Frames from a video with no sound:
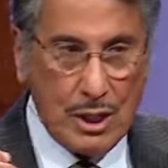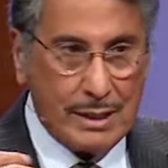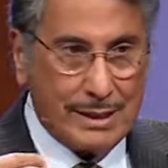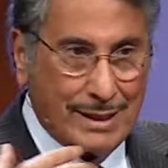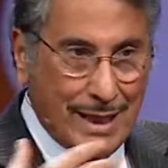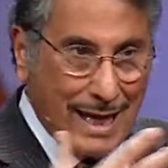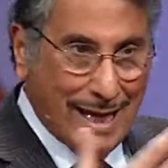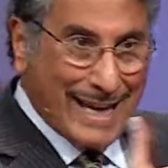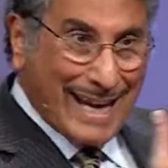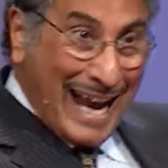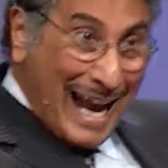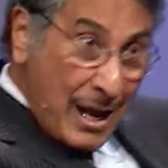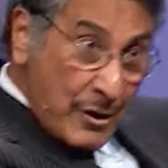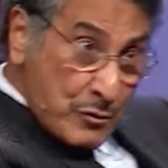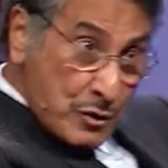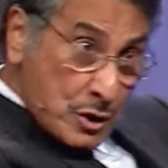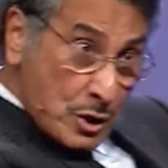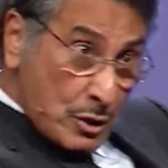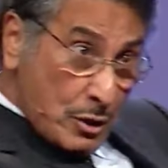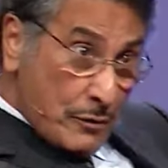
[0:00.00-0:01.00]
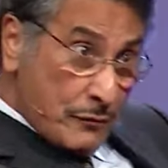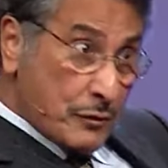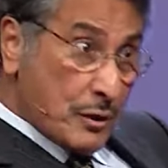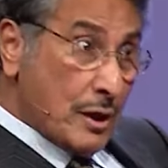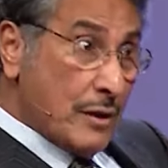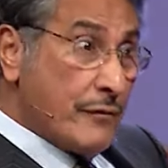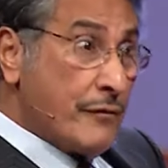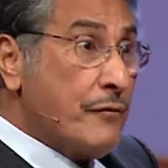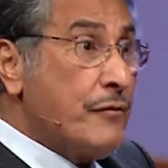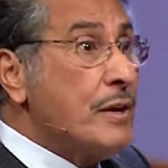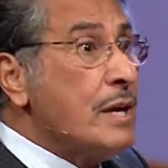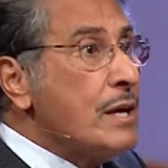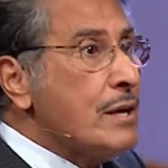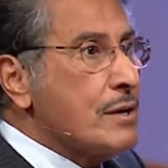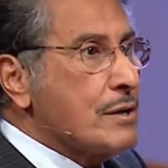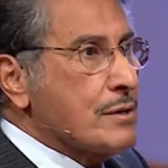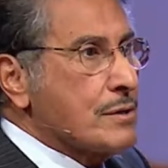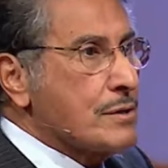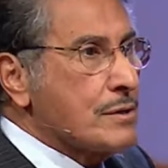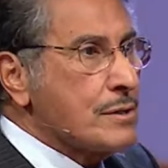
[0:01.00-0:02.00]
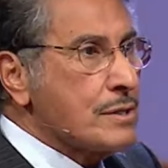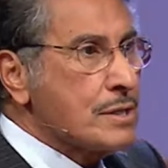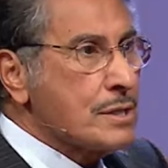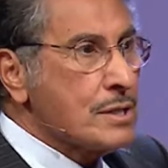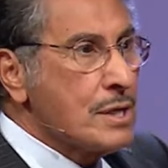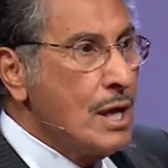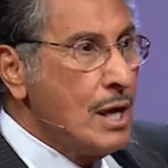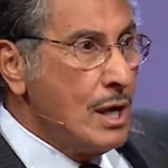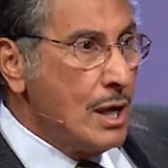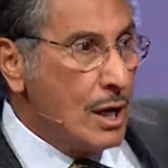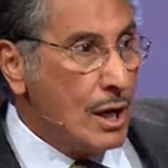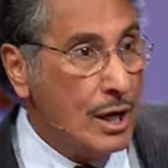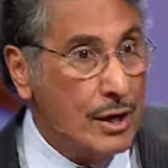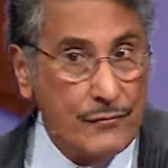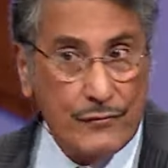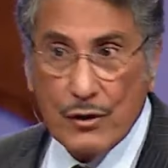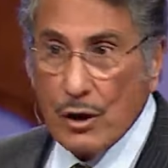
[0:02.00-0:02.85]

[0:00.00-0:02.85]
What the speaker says: take counsel of their fears and